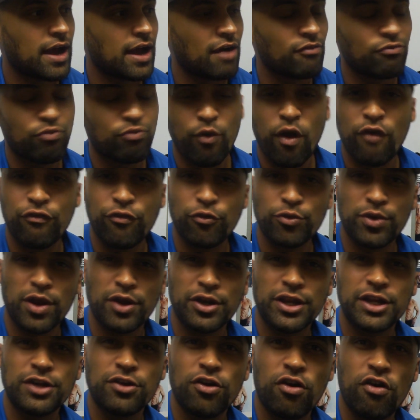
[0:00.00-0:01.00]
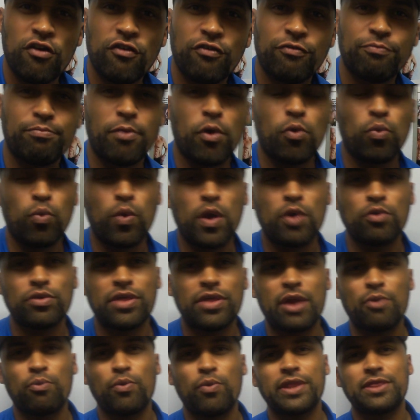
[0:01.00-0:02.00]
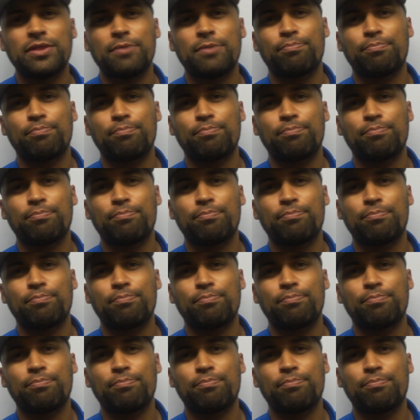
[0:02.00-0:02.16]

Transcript: I've waffled on enough, but will they win